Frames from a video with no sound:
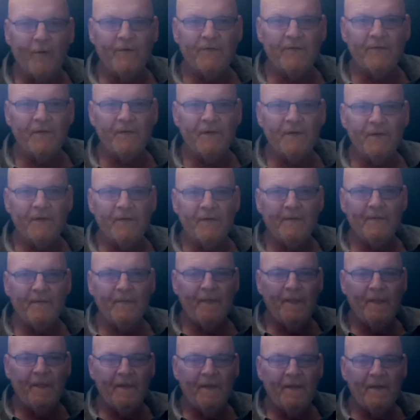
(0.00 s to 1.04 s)
to it.
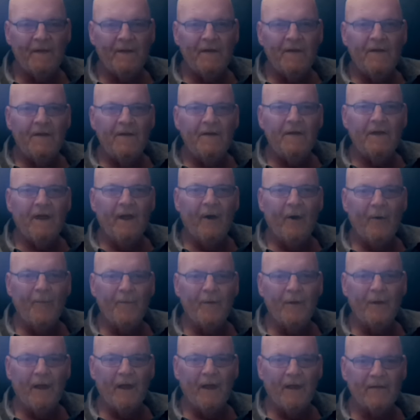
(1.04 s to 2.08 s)
And I hope
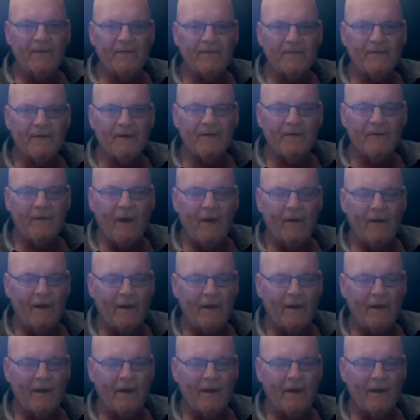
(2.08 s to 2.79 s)
you guys stick around.